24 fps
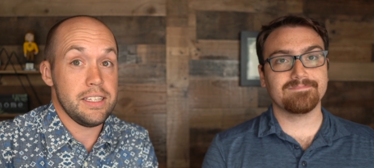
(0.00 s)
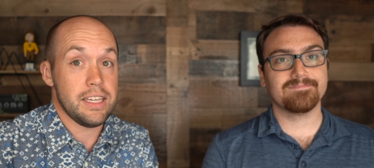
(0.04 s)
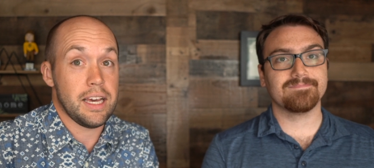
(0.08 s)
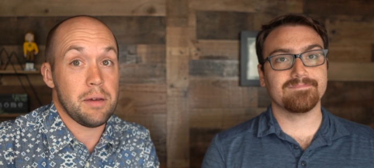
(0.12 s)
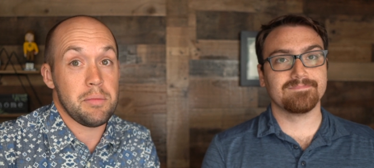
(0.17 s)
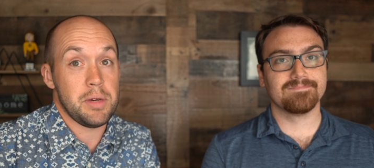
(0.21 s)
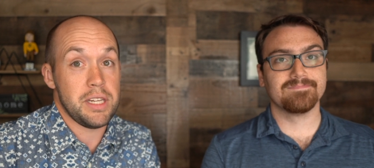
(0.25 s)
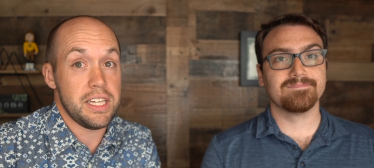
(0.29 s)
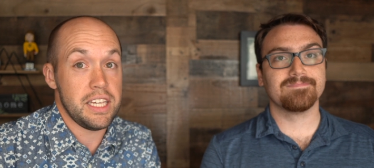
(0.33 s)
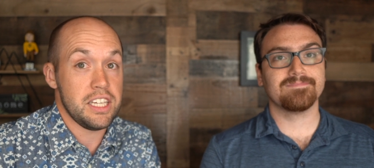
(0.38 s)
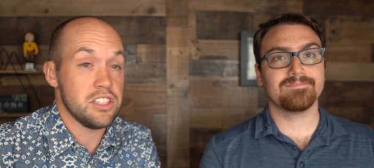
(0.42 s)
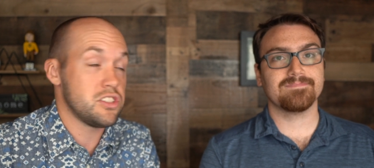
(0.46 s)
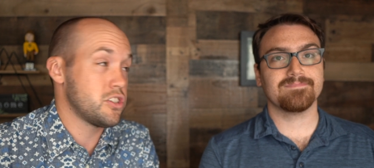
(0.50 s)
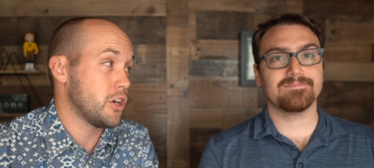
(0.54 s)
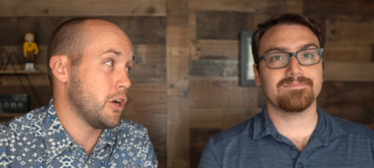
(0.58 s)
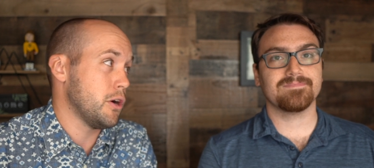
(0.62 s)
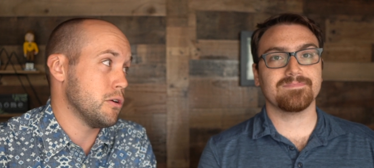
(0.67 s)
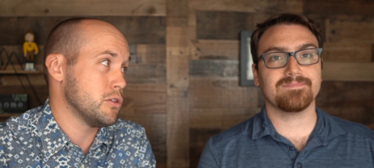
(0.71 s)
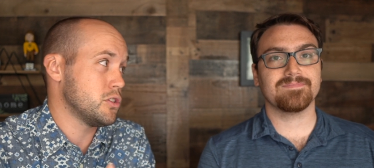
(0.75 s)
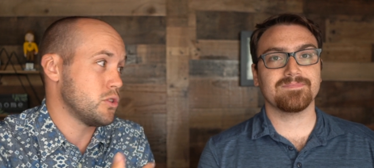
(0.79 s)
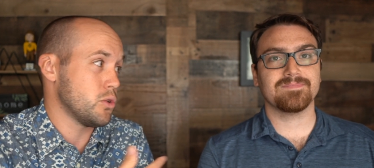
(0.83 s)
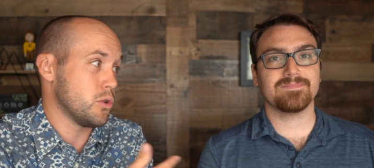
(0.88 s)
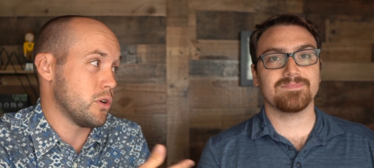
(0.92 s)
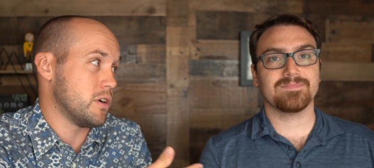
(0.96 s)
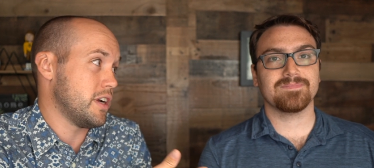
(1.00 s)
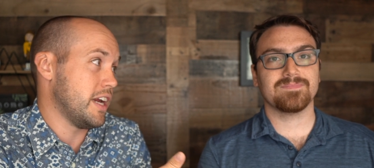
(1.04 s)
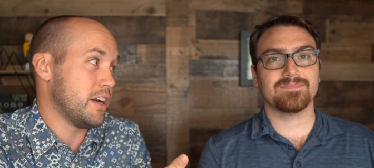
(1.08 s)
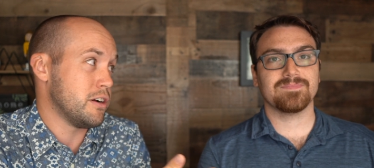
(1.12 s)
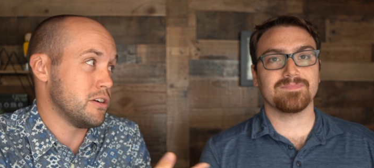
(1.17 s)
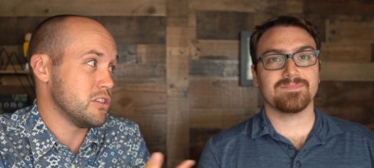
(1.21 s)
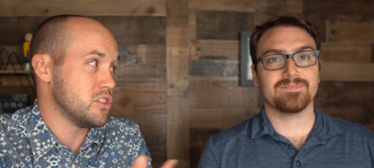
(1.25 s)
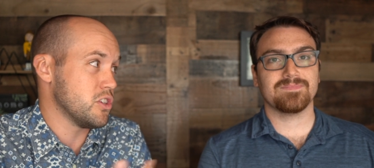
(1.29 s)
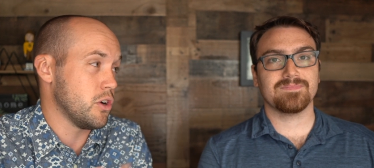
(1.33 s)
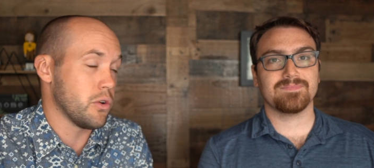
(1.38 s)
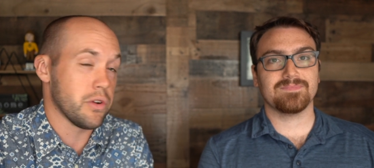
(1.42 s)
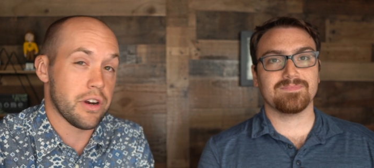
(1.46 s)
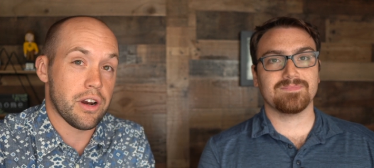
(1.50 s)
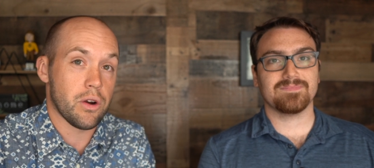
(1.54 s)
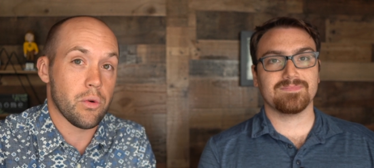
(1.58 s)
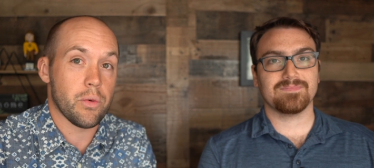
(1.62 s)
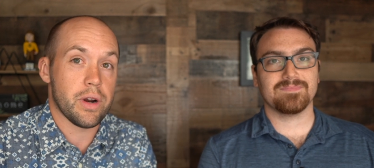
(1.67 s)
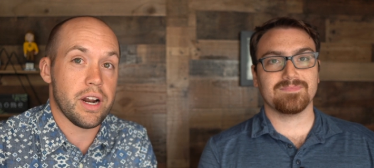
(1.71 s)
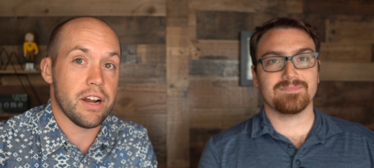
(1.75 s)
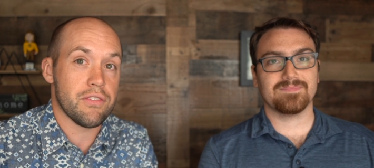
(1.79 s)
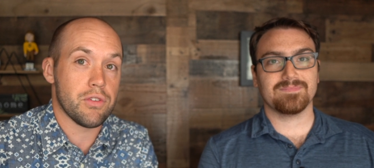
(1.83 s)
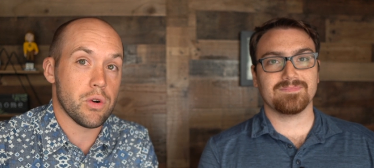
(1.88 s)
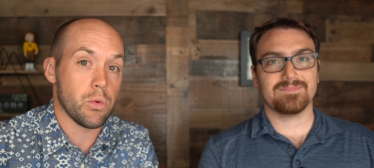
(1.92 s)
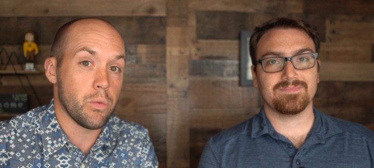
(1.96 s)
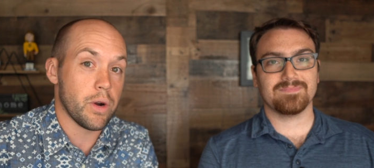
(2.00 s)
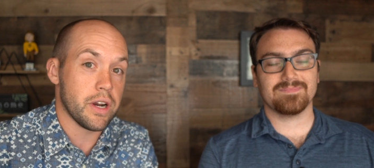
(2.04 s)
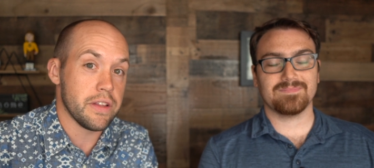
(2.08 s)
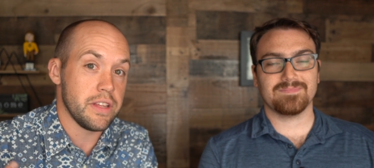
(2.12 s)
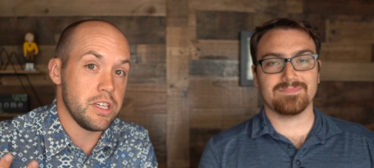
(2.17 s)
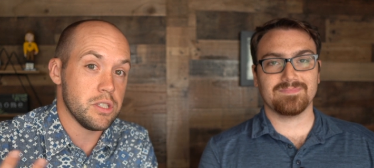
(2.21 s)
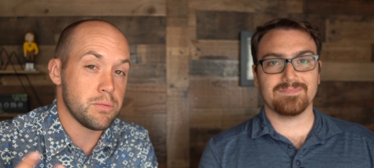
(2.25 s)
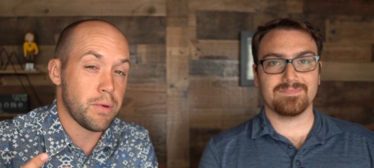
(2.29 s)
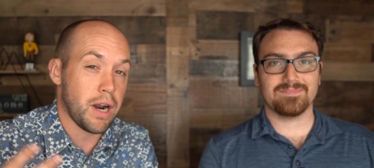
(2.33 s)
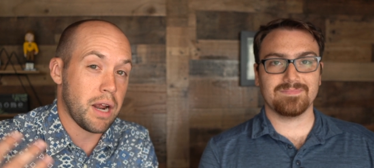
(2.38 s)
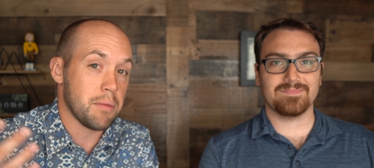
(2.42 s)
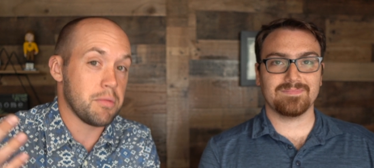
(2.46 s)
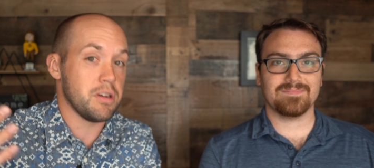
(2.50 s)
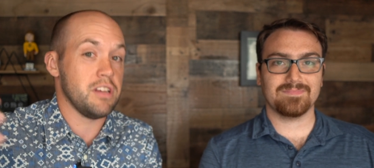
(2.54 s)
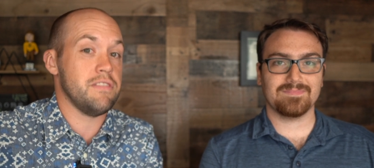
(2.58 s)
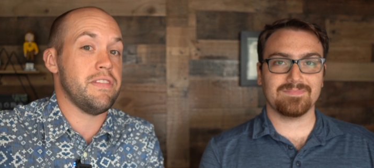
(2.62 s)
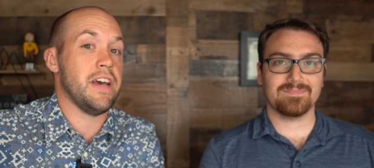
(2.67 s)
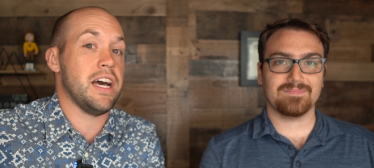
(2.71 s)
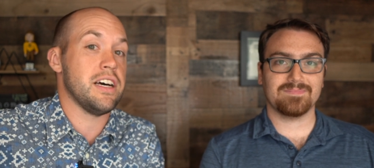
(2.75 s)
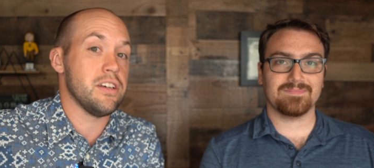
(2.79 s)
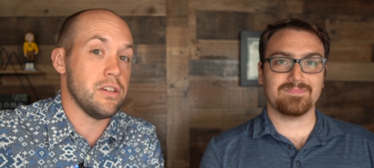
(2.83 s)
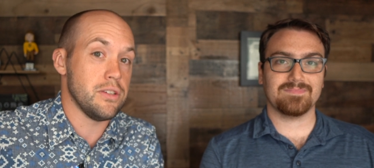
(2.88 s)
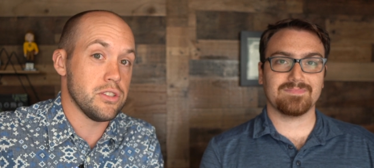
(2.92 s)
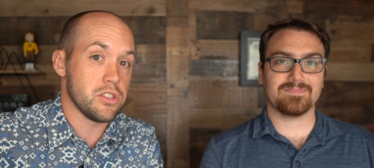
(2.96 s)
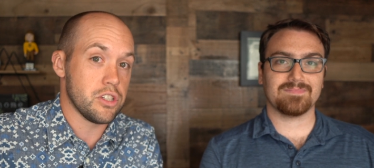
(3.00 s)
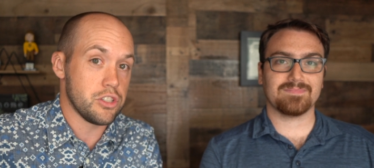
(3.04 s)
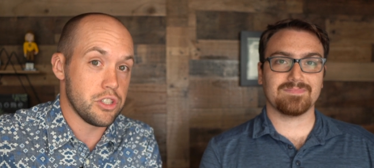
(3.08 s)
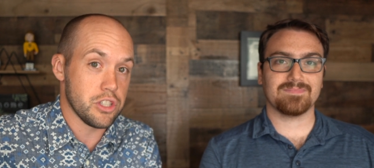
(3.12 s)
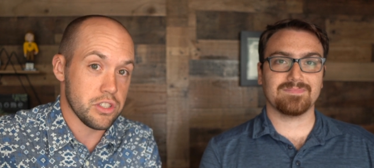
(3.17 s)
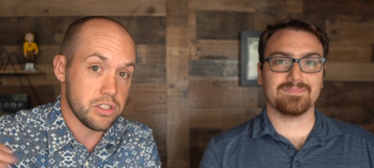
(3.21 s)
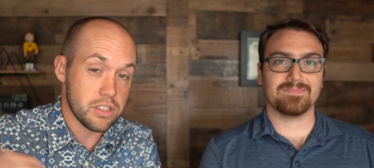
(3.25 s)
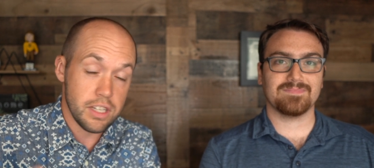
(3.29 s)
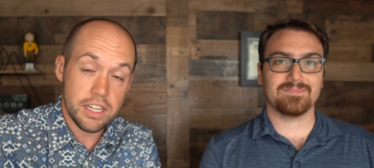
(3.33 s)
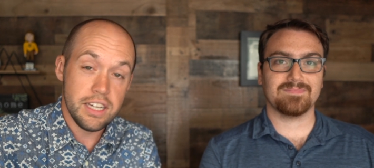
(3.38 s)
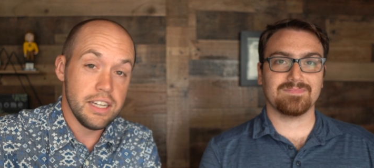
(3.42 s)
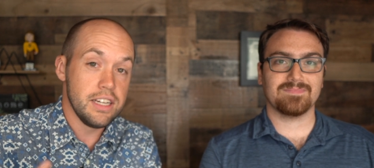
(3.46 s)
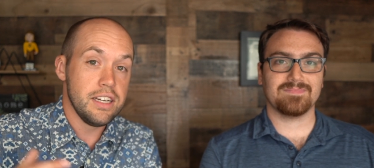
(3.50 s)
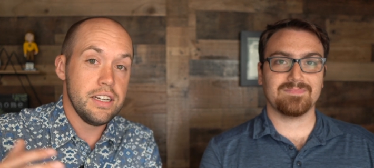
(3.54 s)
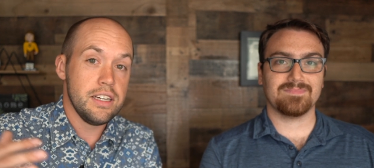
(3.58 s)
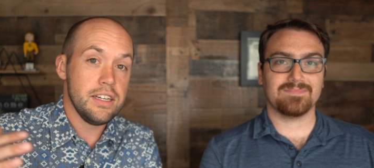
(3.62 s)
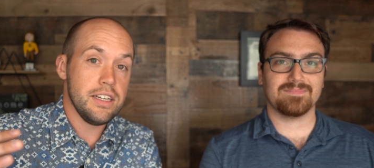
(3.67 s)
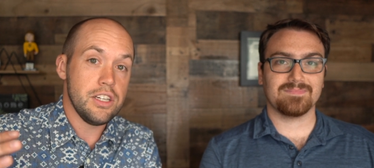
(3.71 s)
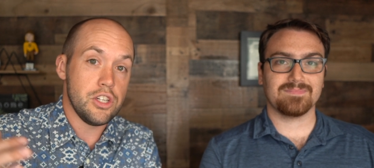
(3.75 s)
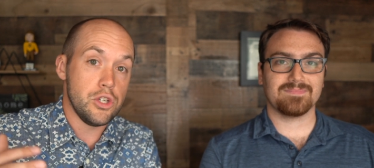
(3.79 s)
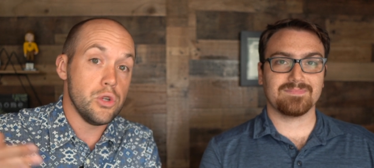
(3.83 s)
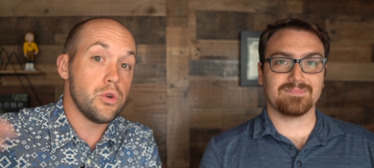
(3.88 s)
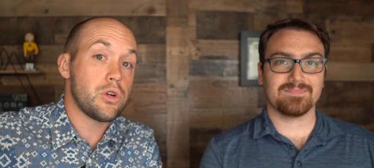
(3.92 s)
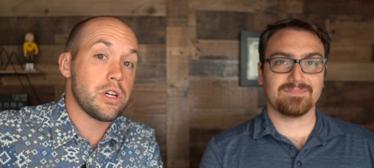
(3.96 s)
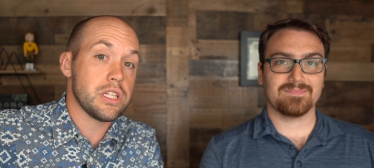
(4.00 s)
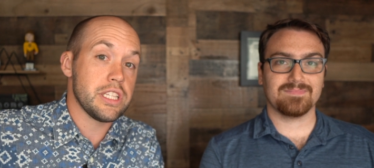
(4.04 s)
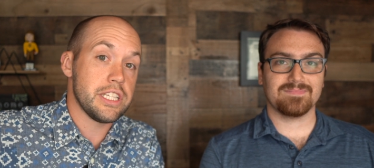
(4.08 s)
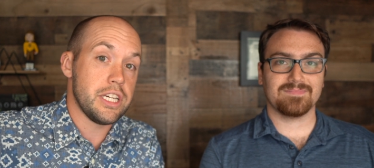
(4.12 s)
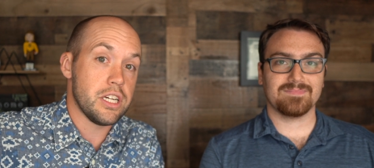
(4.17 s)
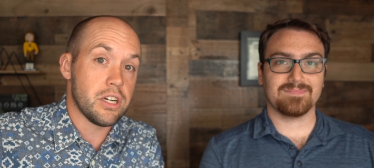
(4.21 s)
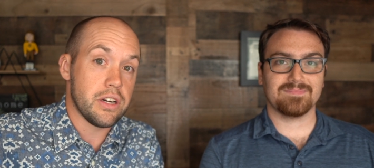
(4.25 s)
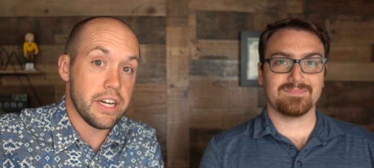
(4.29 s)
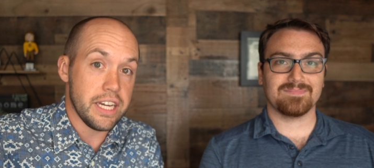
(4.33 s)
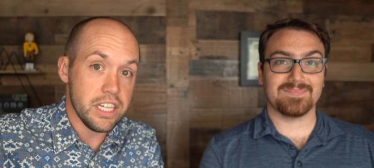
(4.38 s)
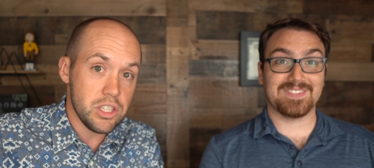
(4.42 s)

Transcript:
Speaker 1: I mean East Coast or Arizona or wherever where these property values are just nuclear.